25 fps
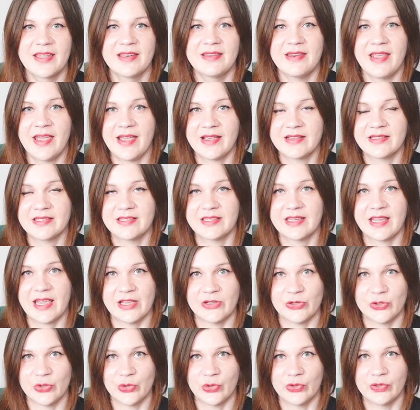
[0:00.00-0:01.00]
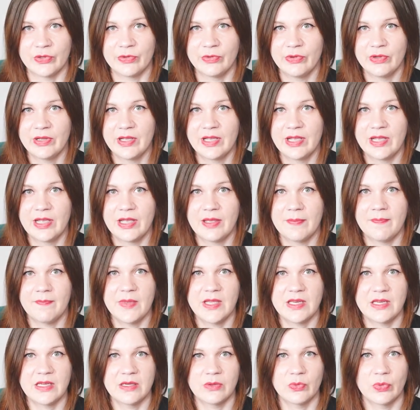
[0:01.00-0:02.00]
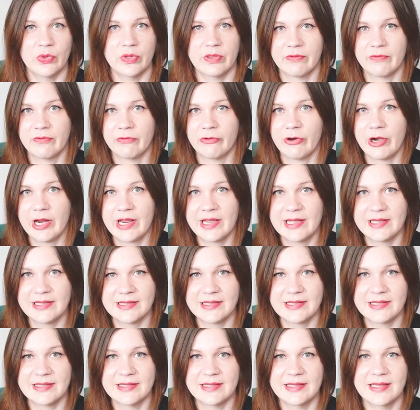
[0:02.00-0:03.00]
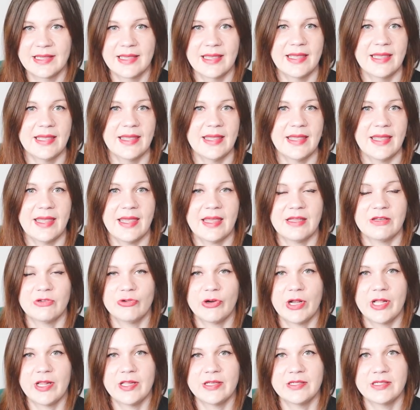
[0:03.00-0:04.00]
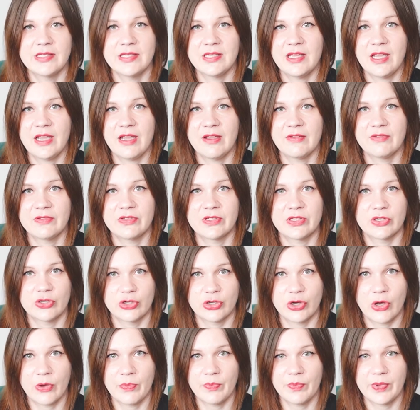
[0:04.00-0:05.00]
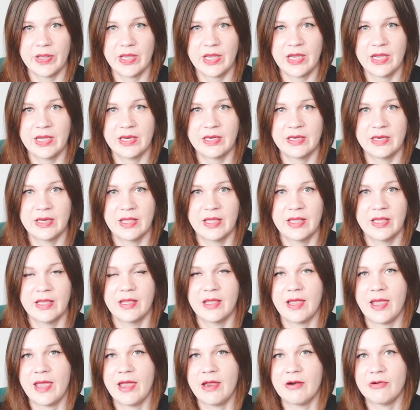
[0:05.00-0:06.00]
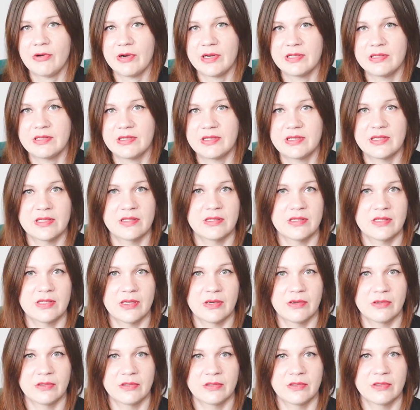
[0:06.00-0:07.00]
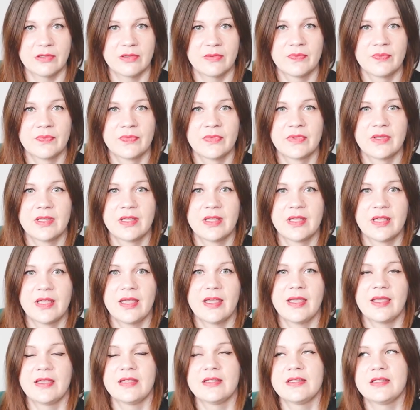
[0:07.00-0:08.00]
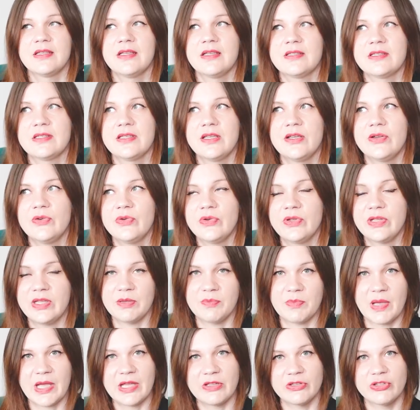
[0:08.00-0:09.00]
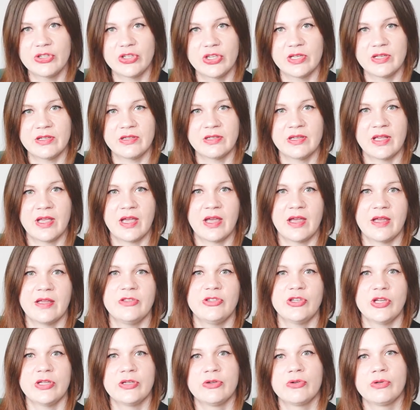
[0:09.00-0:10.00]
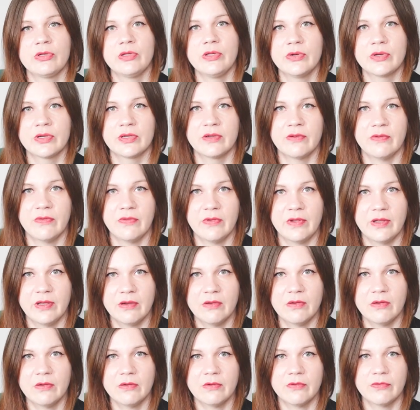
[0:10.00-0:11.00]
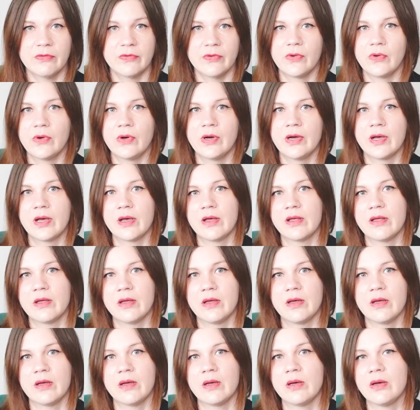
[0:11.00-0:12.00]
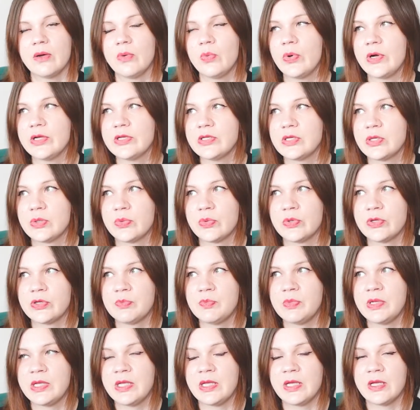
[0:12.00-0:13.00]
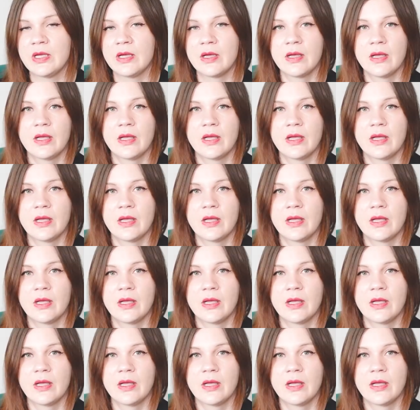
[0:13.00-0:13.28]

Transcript: Next, casual, meeting with friends and relatives, shopping, errands, and so on. So imagine a general look and feel for uh, what you would be